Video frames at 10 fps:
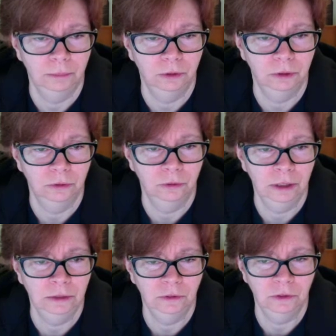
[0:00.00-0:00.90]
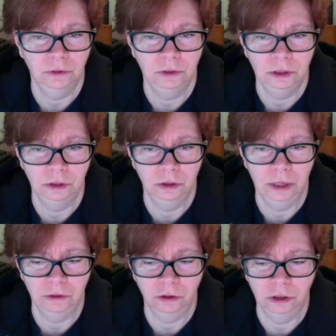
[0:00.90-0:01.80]
apps and devices here,
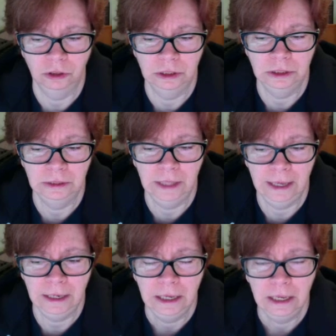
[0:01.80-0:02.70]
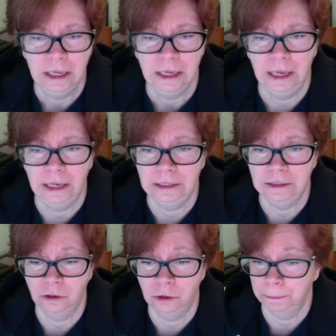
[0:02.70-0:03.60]
ask you to hit that,
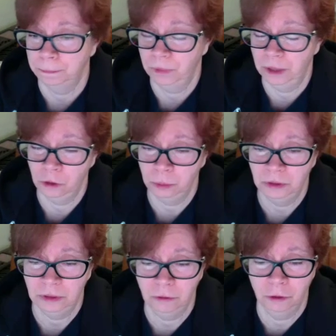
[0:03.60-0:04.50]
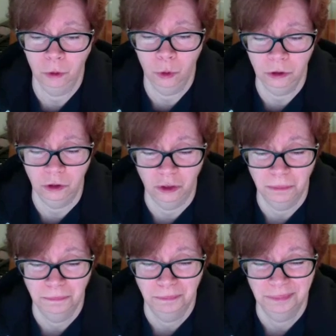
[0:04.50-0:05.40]
and then you'll be set for the course.
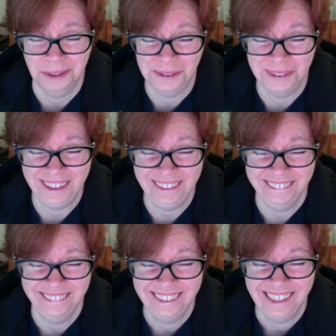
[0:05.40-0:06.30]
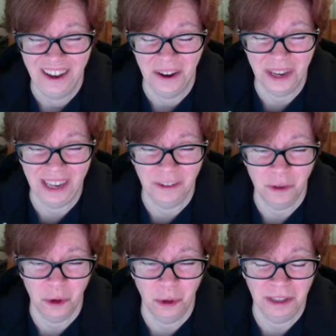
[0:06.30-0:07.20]
All right? Okay,
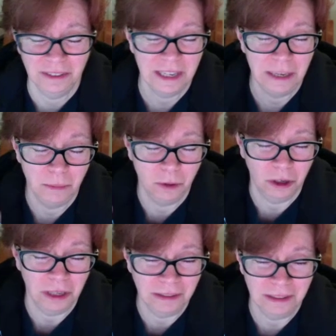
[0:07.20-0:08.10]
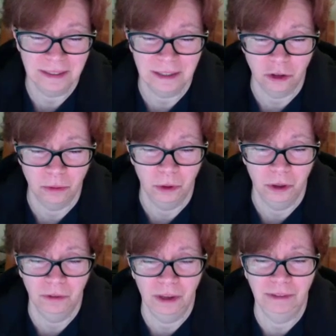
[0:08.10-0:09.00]
so let's keep talking on the discussion
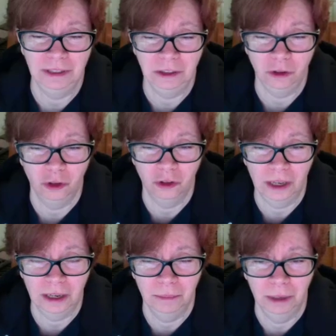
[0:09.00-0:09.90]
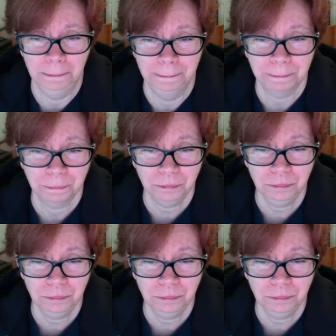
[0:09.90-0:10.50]
board if you have any issues that come up.